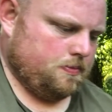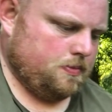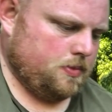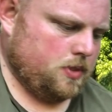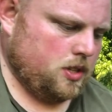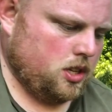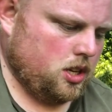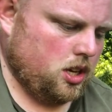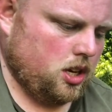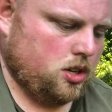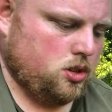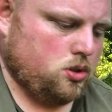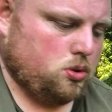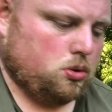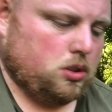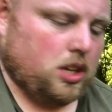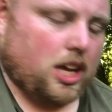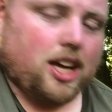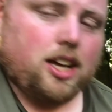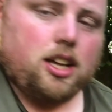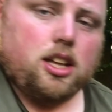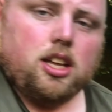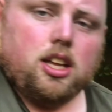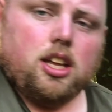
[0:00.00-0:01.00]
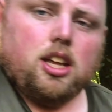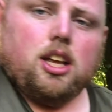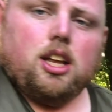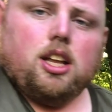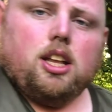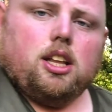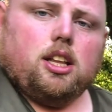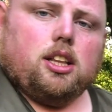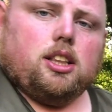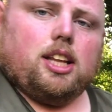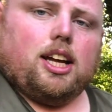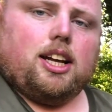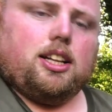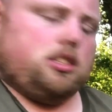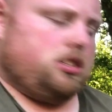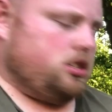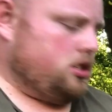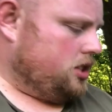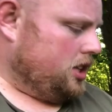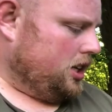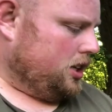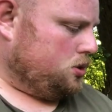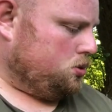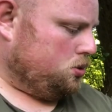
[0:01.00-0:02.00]
Okay, so
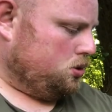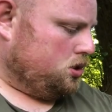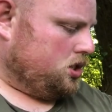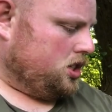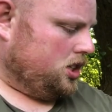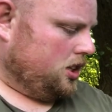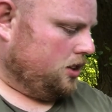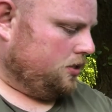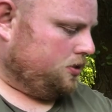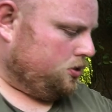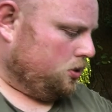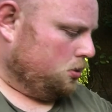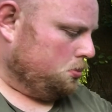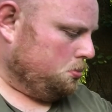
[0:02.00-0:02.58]
that's what's in the front